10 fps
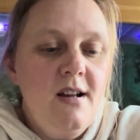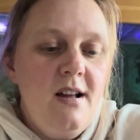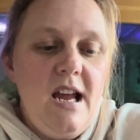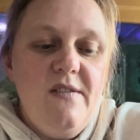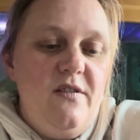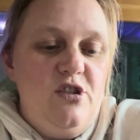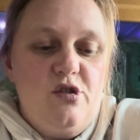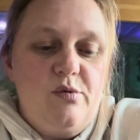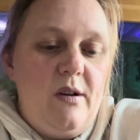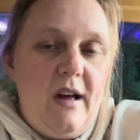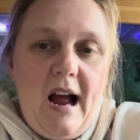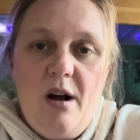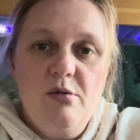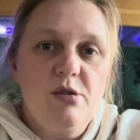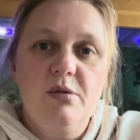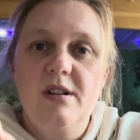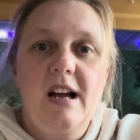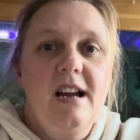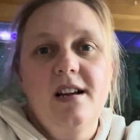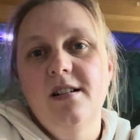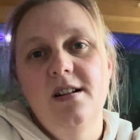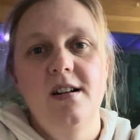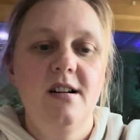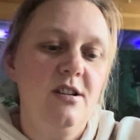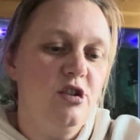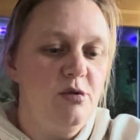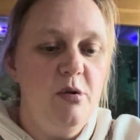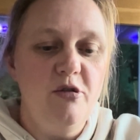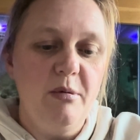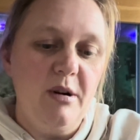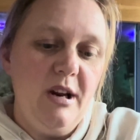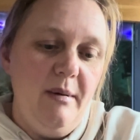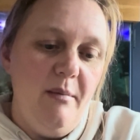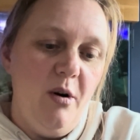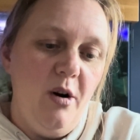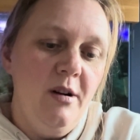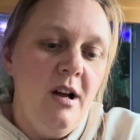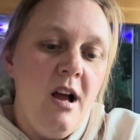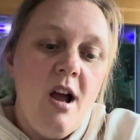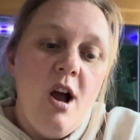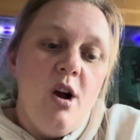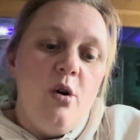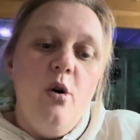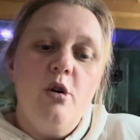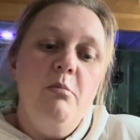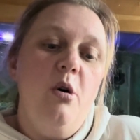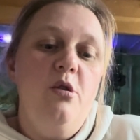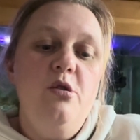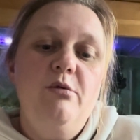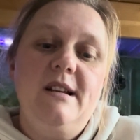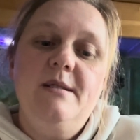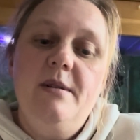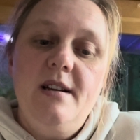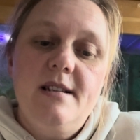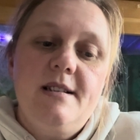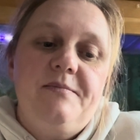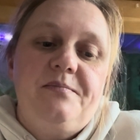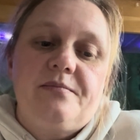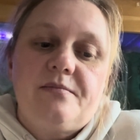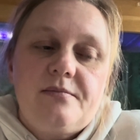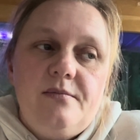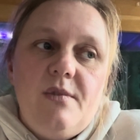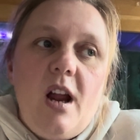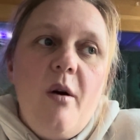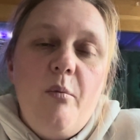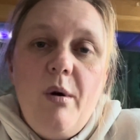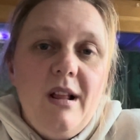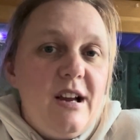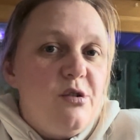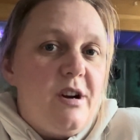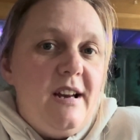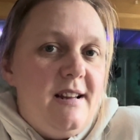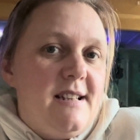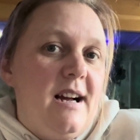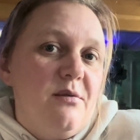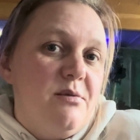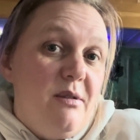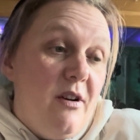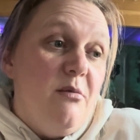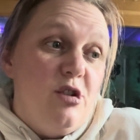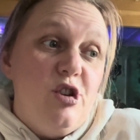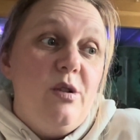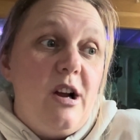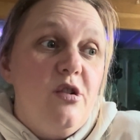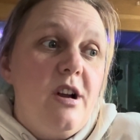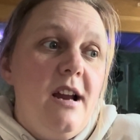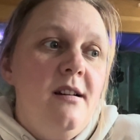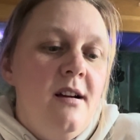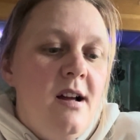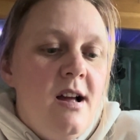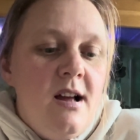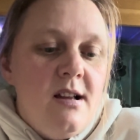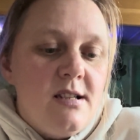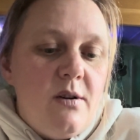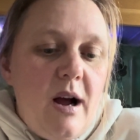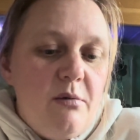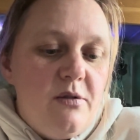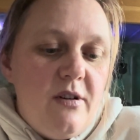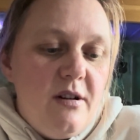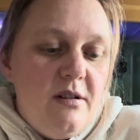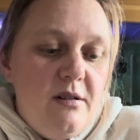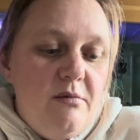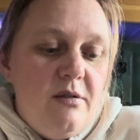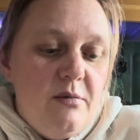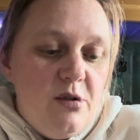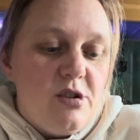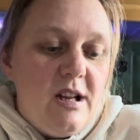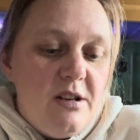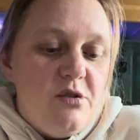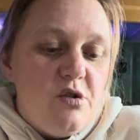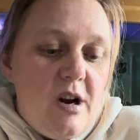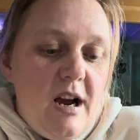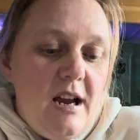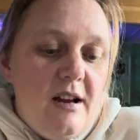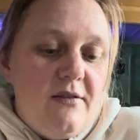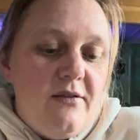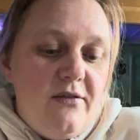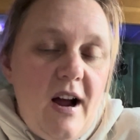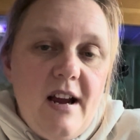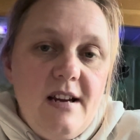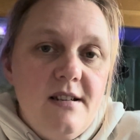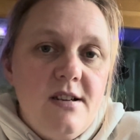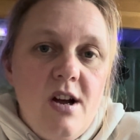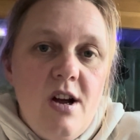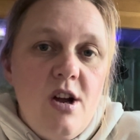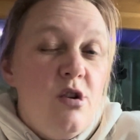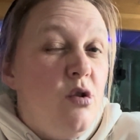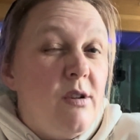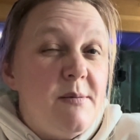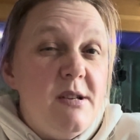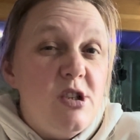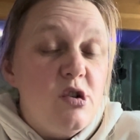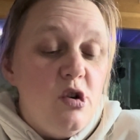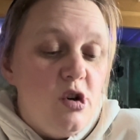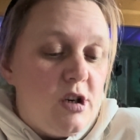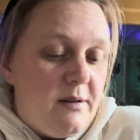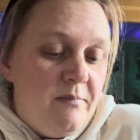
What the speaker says: Even if it's just around the house, I want to like just move my body a bit more. Cook more new recipes. We like cooking in this house. We very much do like cooking. So I would very, very much like to try and find new recipes to cook.